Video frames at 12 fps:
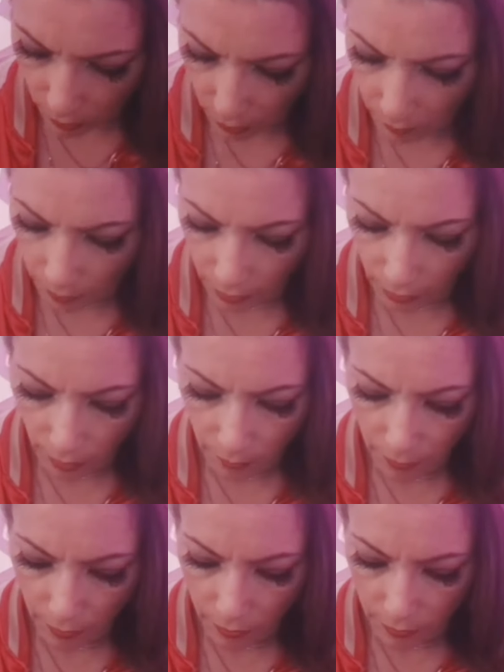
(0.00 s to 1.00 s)
I'm going to
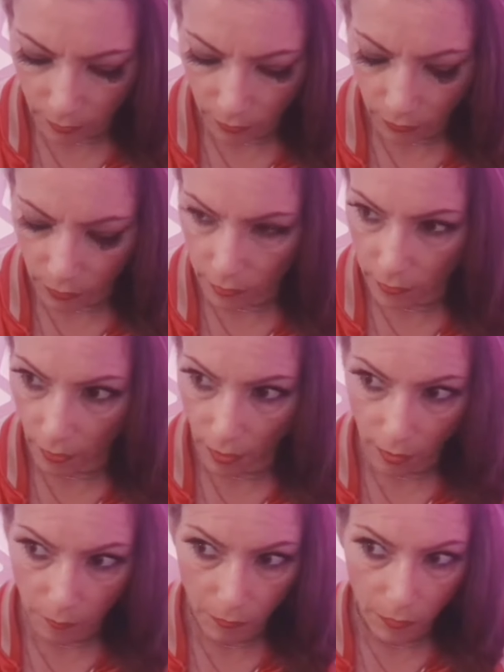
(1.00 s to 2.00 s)
keep these two the
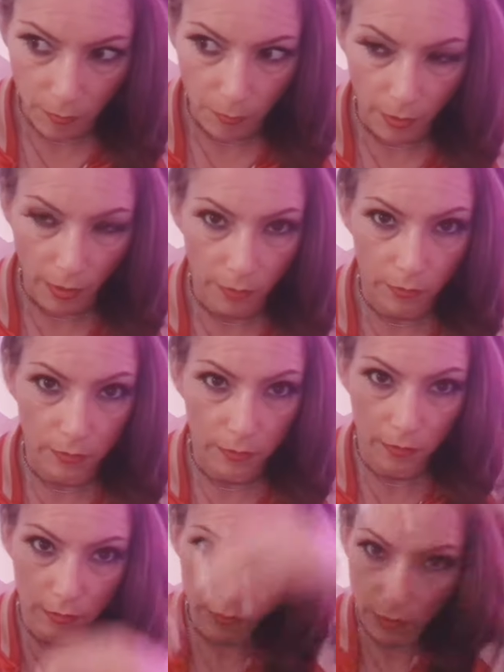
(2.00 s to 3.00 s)
same, the brown's
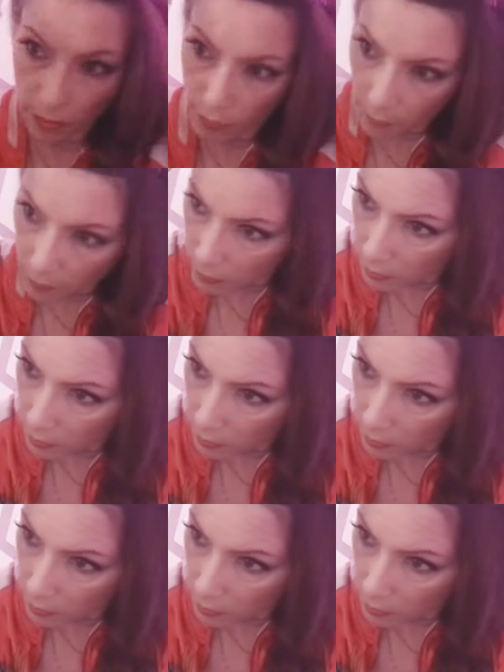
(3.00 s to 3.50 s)
the same